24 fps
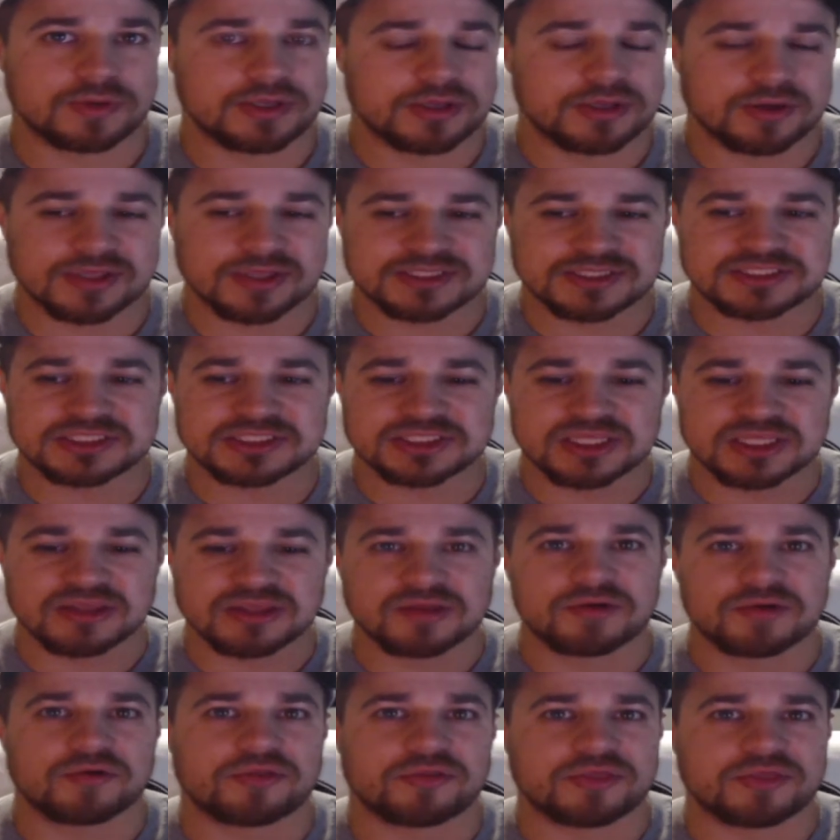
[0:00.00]
you know, that's just the
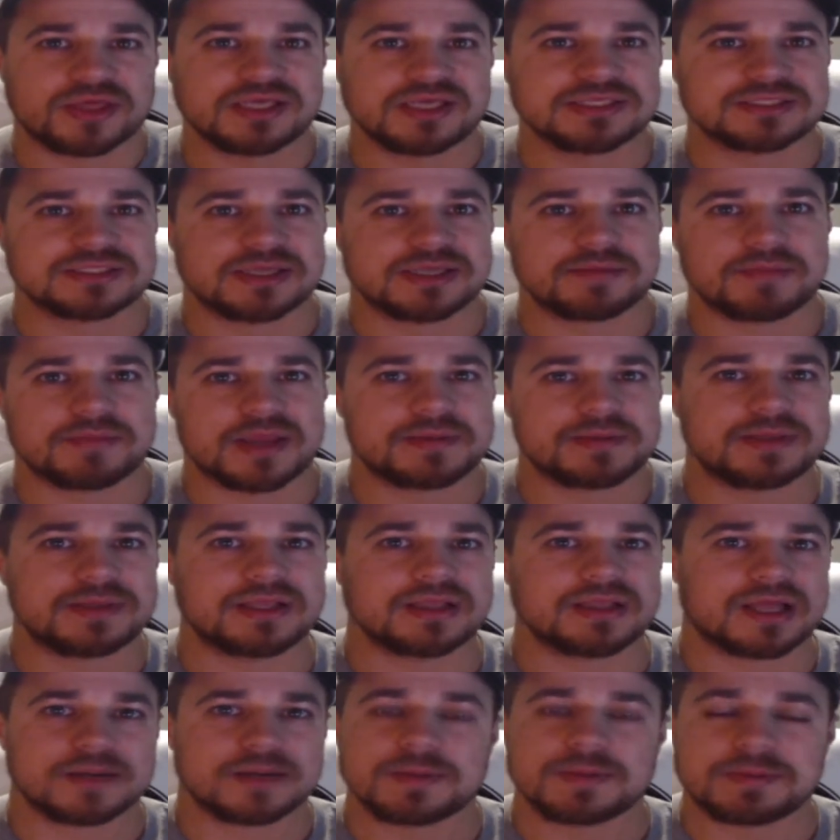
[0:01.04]
little things that maybe a
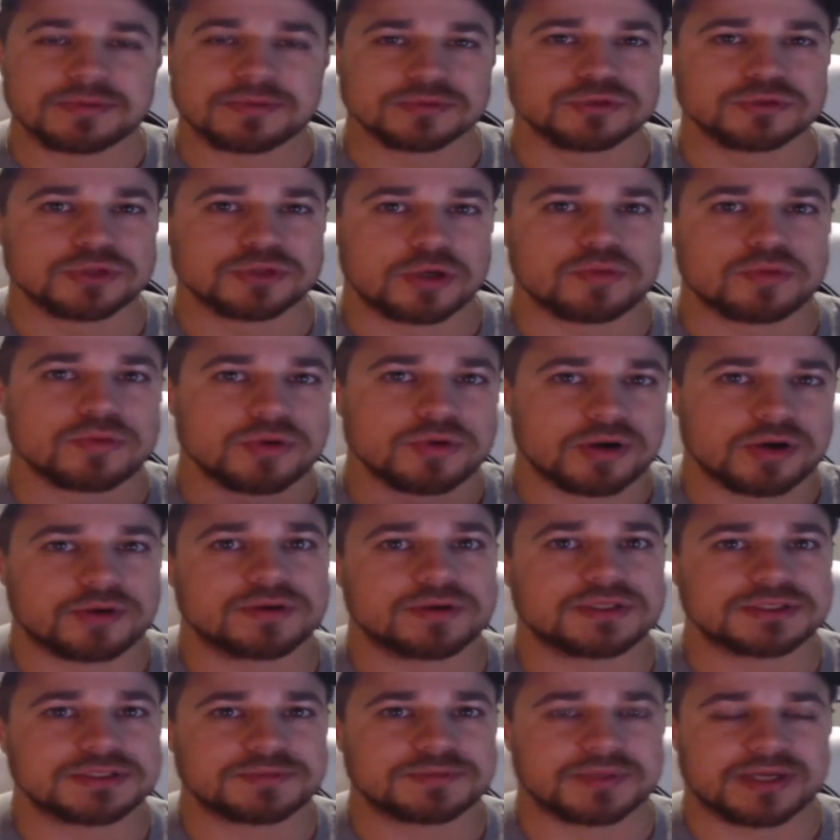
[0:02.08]
lot of people don't
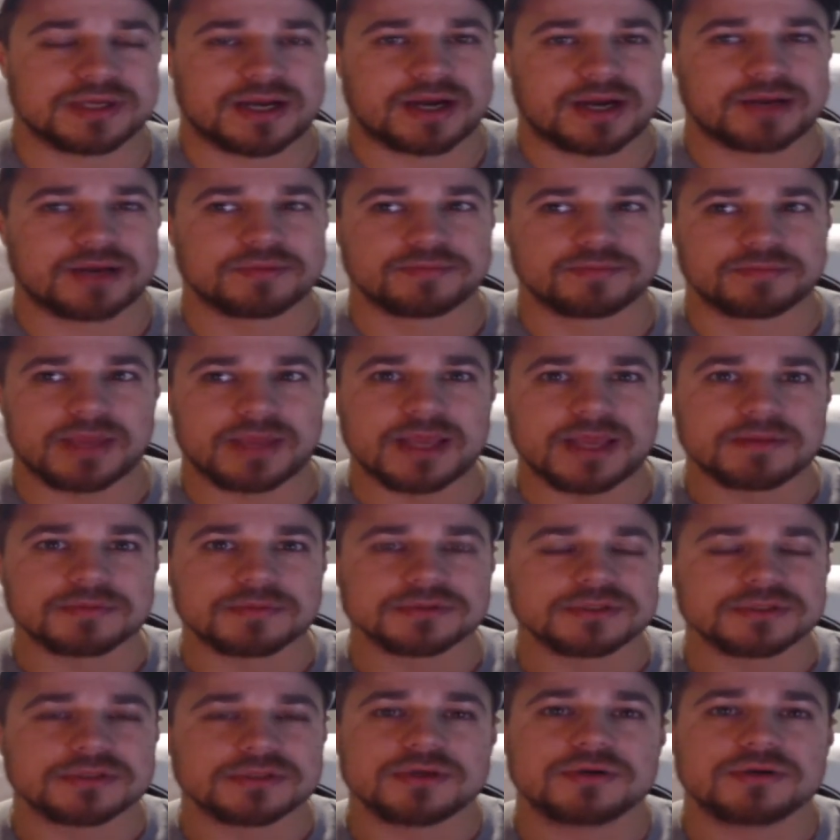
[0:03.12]
notice, but I'm able
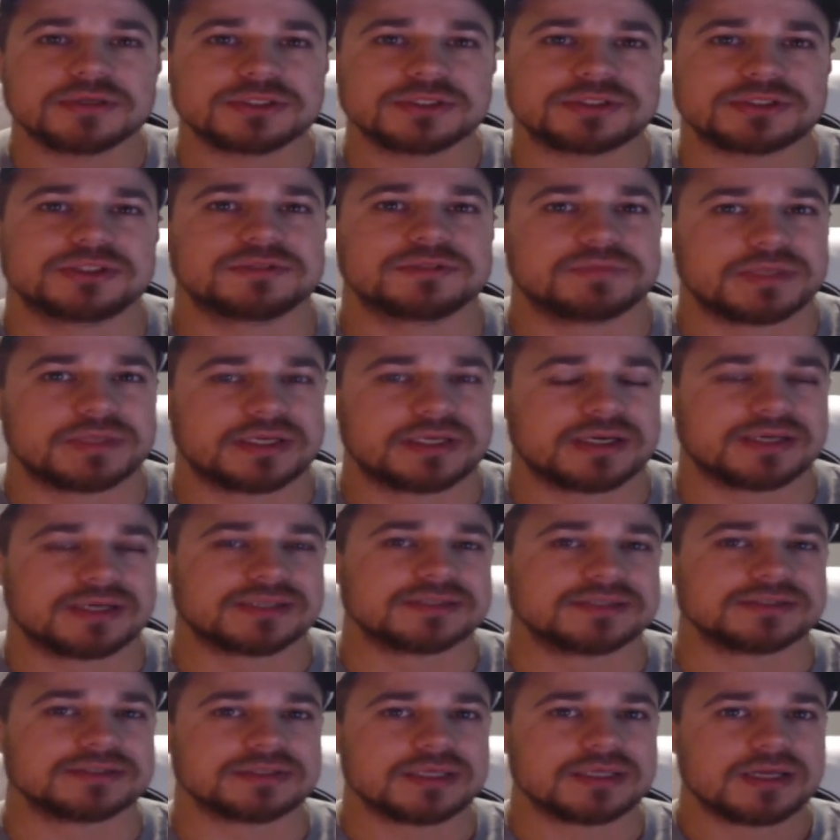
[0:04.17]
to notice just
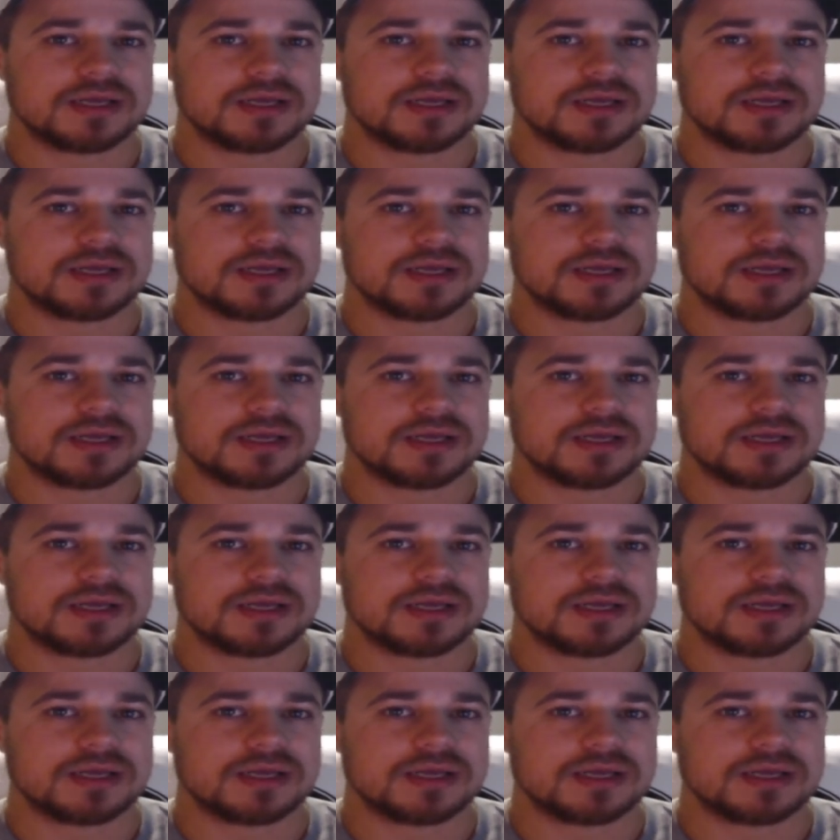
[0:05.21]
because